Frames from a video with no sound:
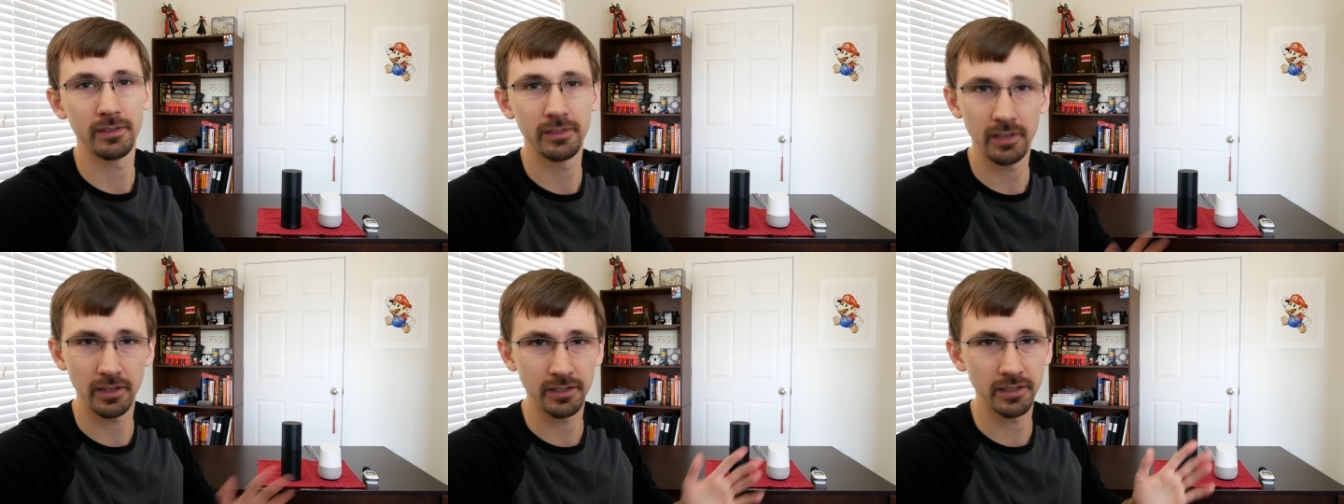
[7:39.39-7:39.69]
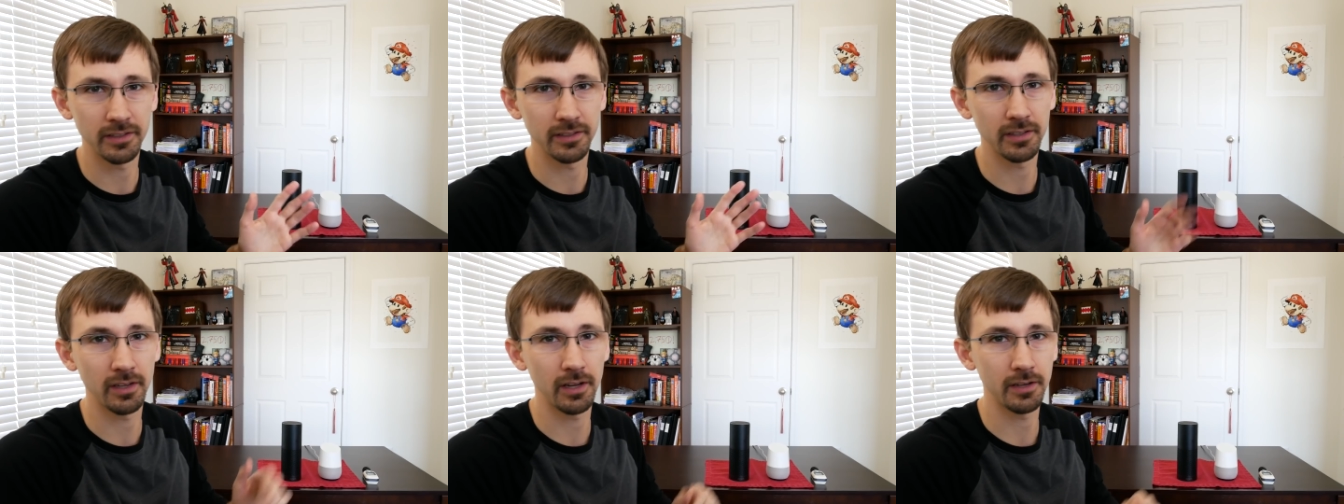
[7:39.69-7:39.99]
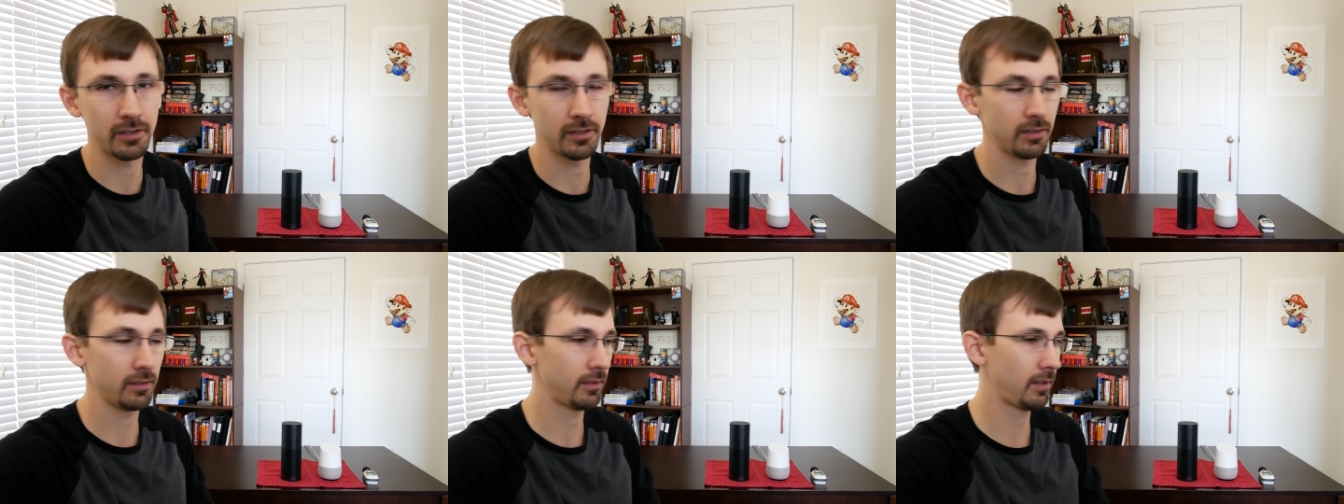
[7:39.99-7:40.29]
such and
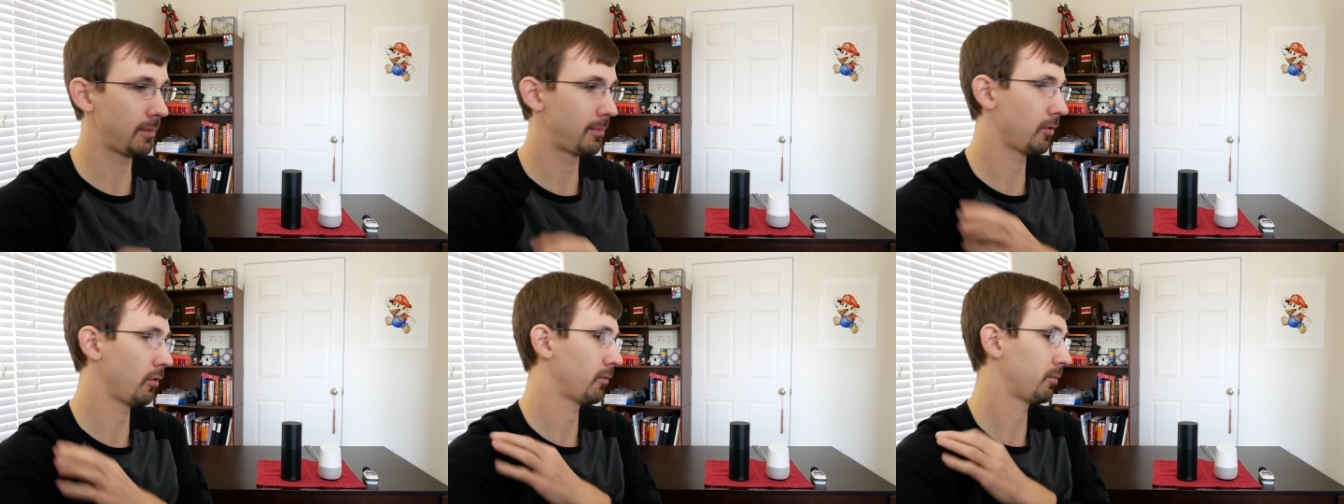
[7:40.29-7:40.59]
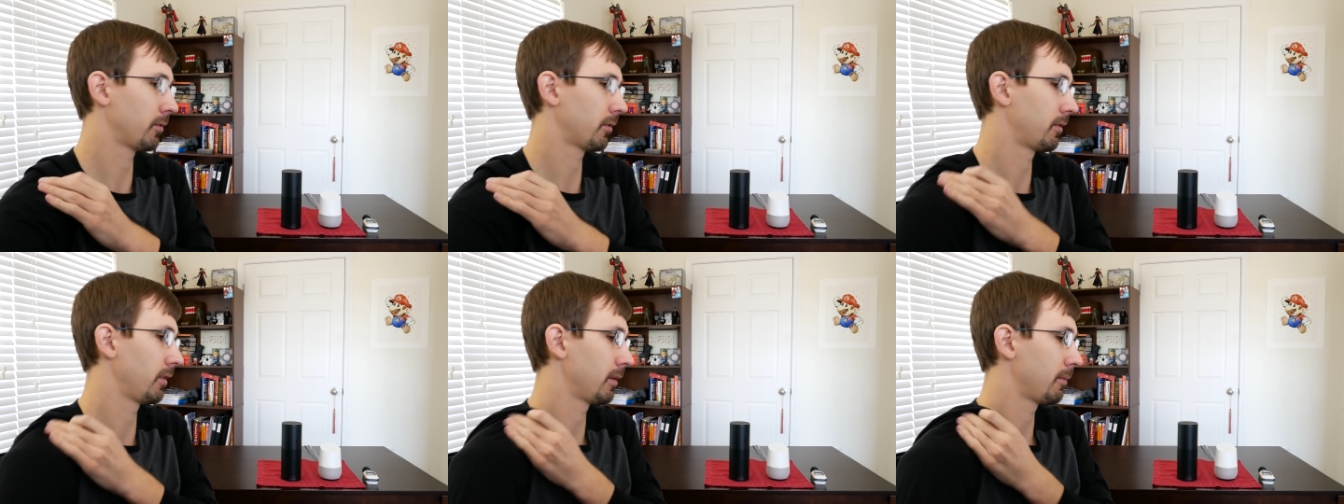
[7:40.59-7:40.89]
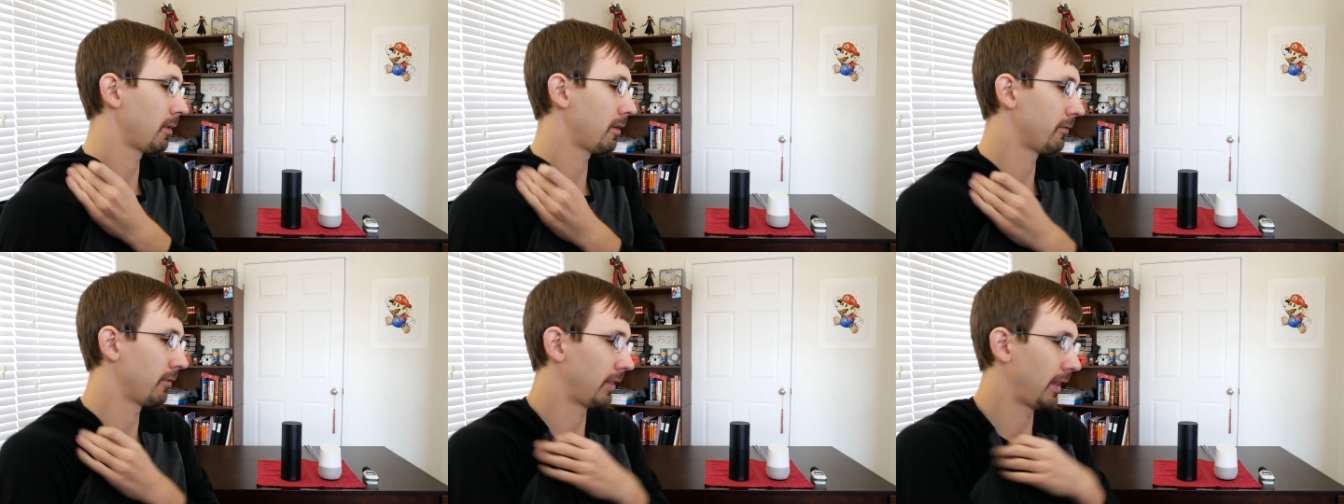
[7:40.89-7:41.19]
such. They both work really
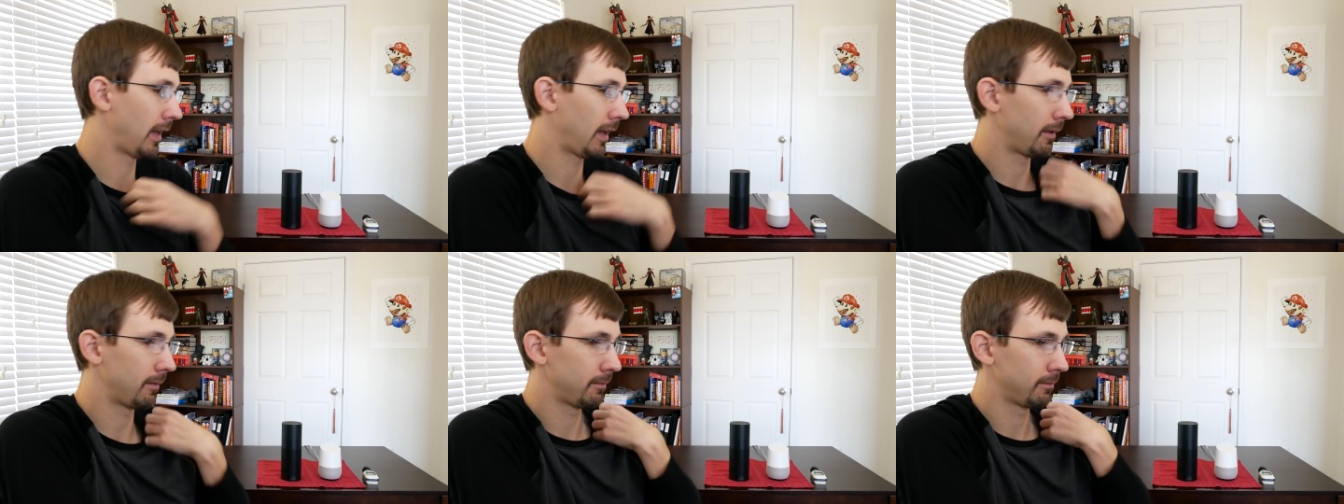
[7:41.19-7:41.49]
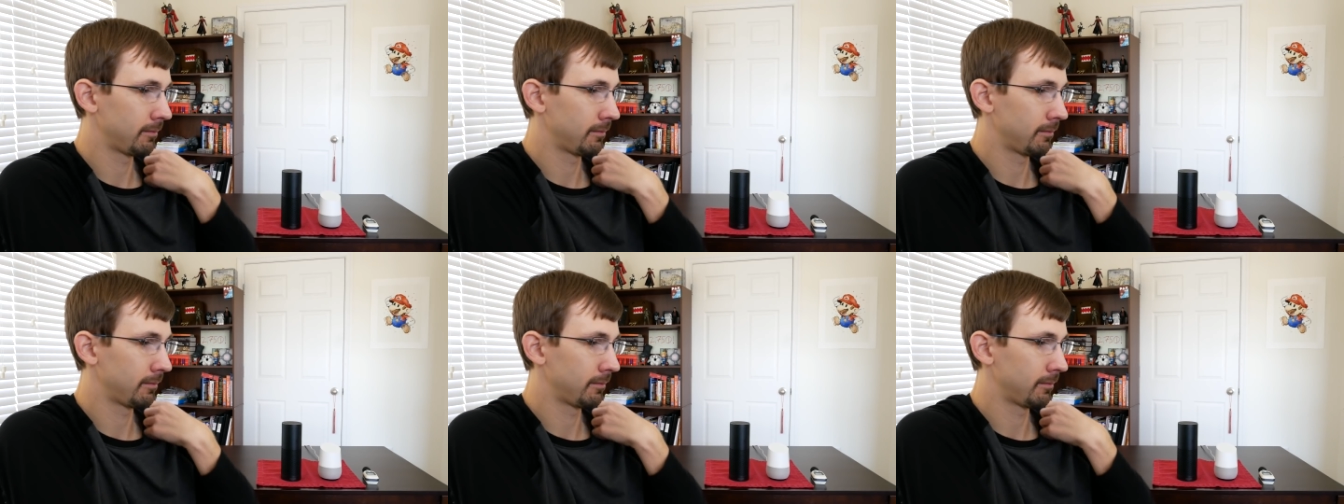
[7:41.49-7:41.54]
well for that.